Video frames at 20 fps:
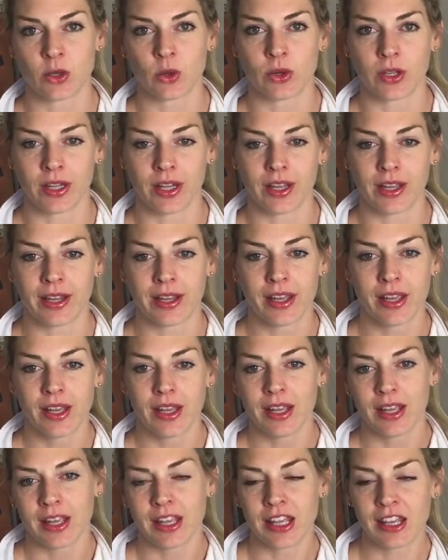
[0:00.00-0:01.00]
Or like
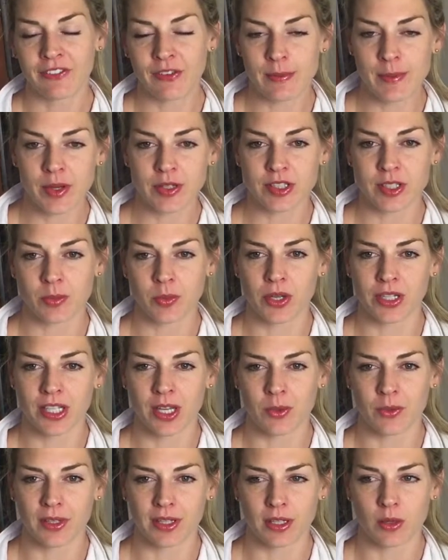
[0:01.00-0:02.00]
if I'm out somewhere and I
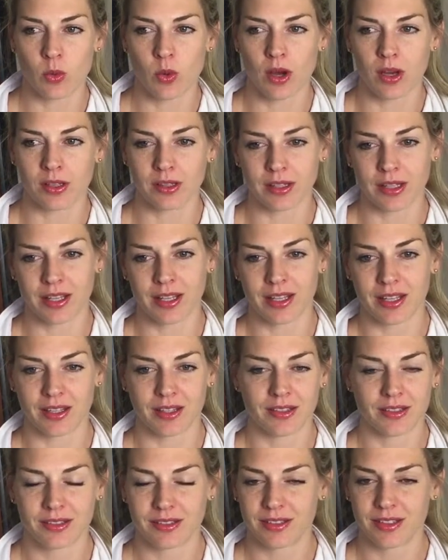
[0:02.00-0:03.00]
really want
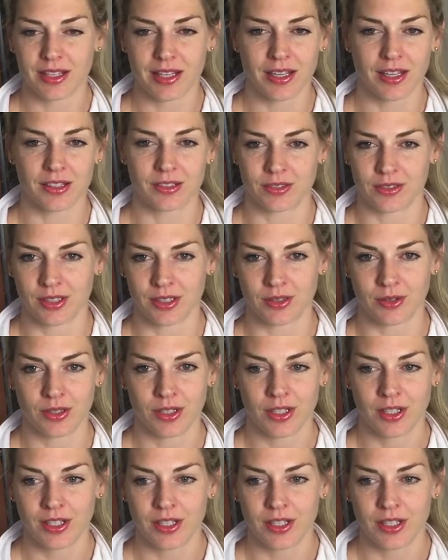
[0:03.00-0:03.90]
like, I don't know,